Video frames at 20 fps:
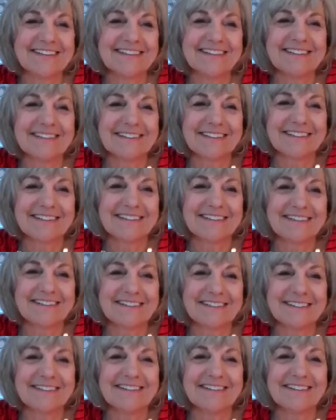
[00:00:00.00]

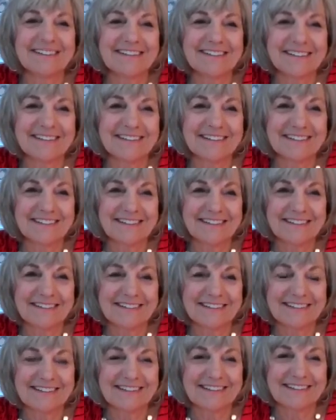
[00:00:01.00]

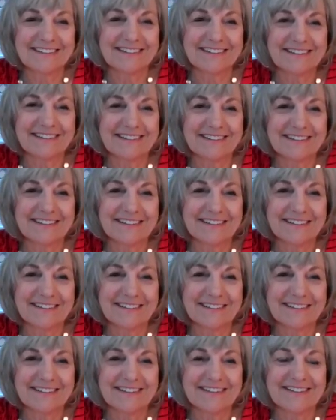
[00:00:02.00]

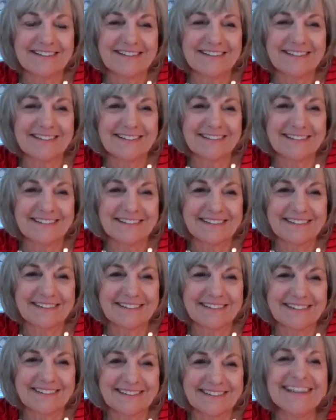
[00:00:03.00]

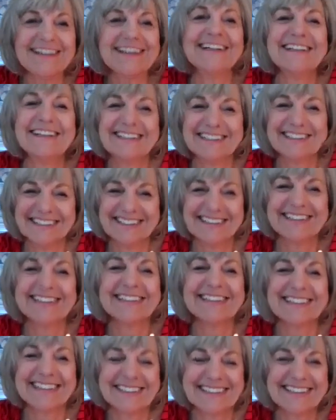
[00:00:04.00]

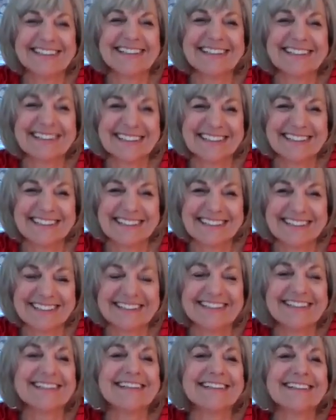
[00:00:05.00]

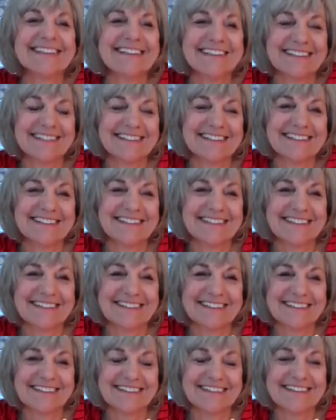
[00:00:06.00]

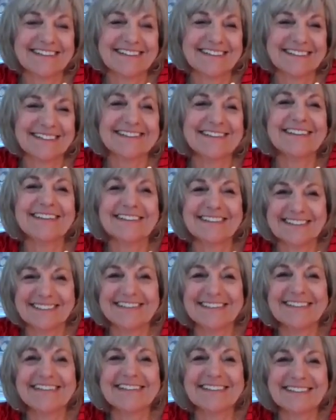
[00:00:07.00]
(not speaking)